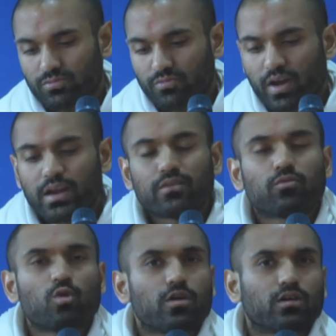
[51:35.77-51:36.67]
fighting
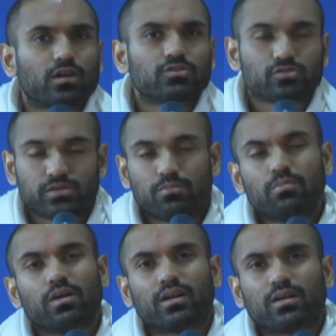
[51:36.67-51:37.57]
for our country,
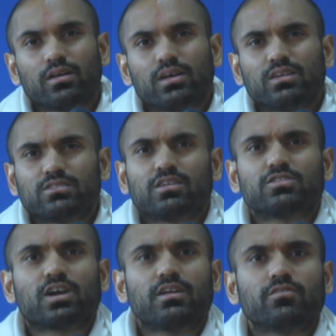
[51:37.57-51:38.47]
but
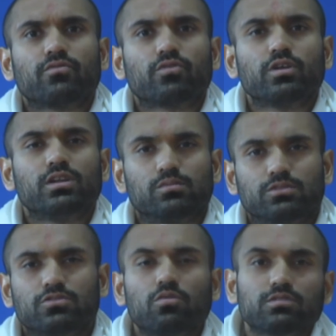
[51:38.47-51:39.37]
such kind of
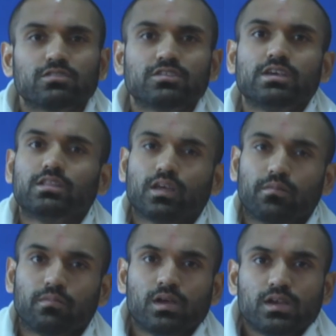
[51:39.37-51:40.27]
freedoms, don't seek them.